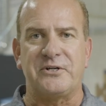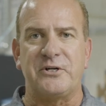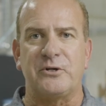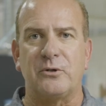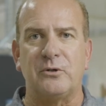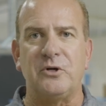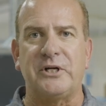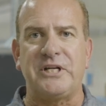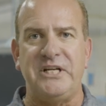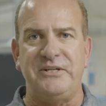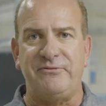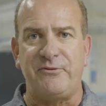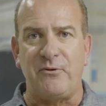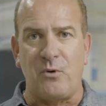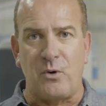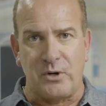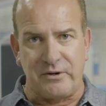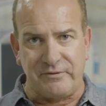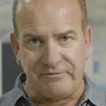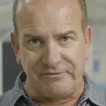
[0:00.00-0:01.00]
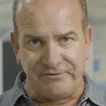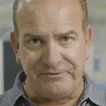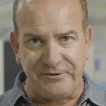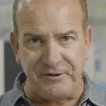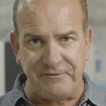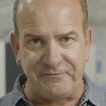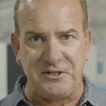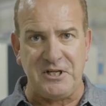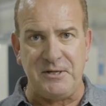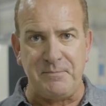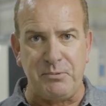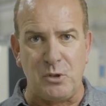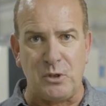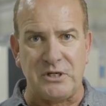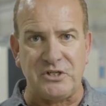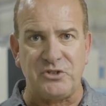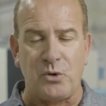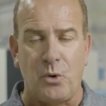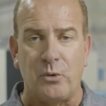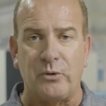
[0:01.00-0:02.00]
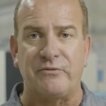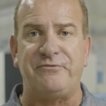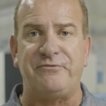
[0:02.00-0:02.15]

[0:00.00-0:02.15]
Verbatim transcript: you're looking for 50 books or